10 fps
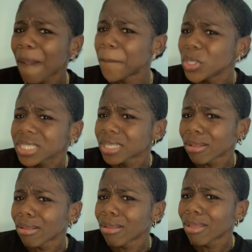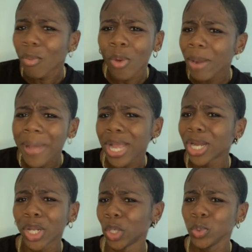muscle. What am I
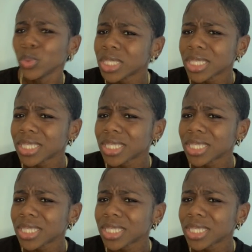going to lose?